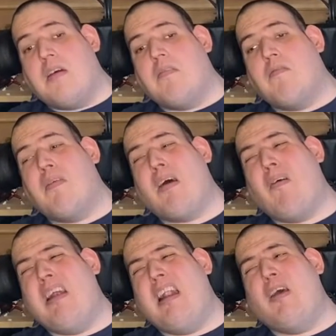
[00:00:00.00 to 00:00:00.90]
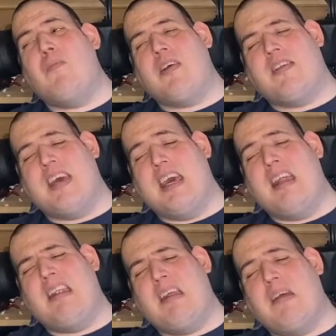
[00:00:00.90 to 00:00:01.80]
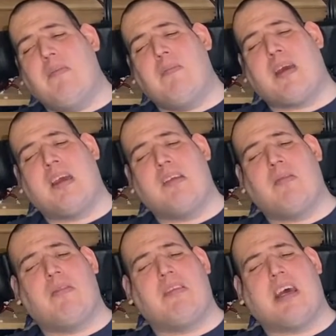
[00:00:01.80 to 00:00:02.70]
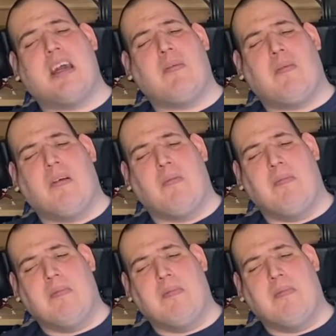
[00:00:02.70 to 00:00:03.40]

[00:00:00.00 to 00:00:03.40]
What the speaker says: very limited because of his apron.